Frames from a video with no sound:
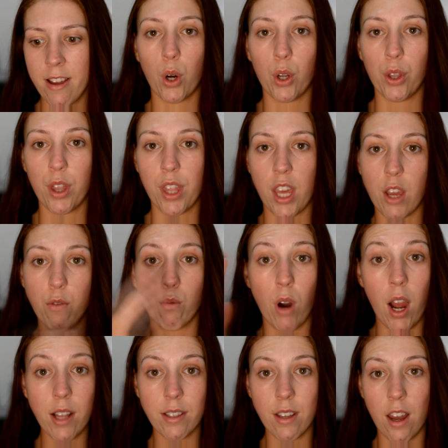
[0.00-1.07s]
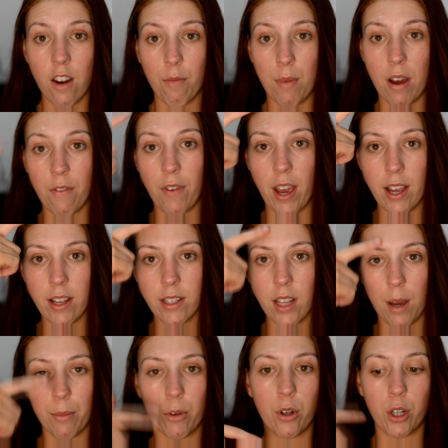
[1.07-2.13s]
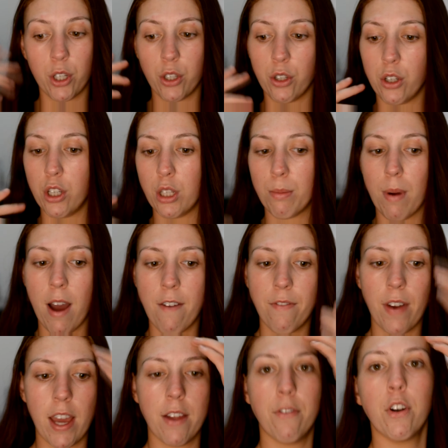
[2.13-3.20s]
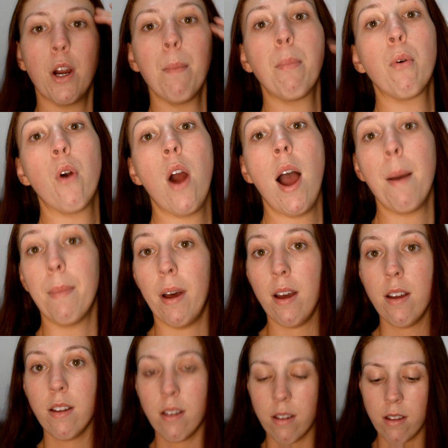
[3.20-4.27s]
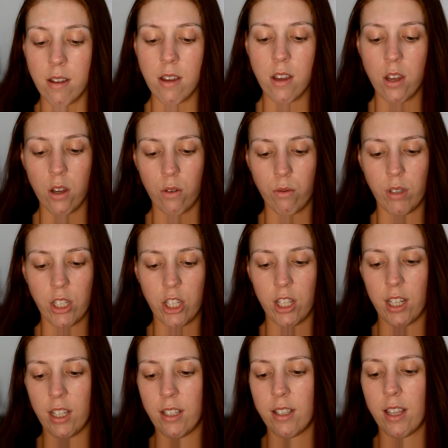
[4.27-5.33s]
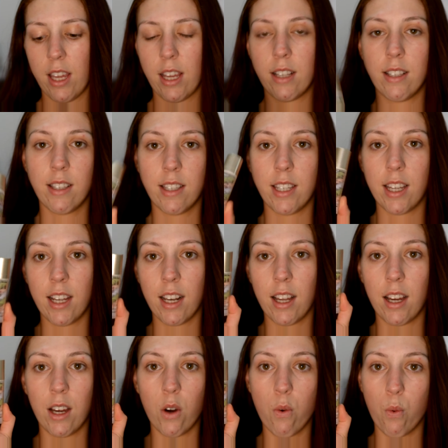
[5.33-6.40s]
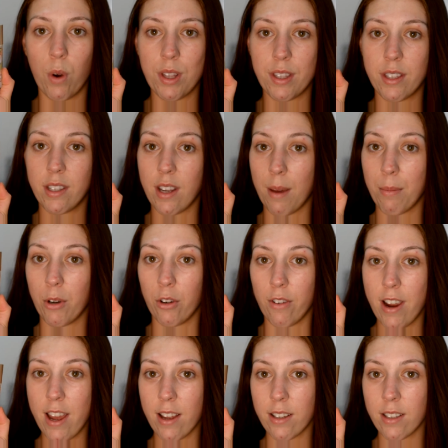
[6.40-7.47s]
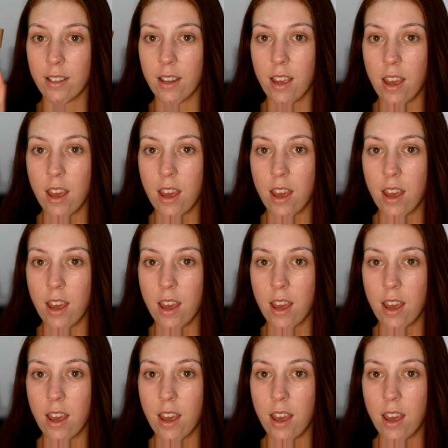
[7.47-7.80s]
On the right side of my face I'm going to use my favourite primer, which is the Stila One Step Correct.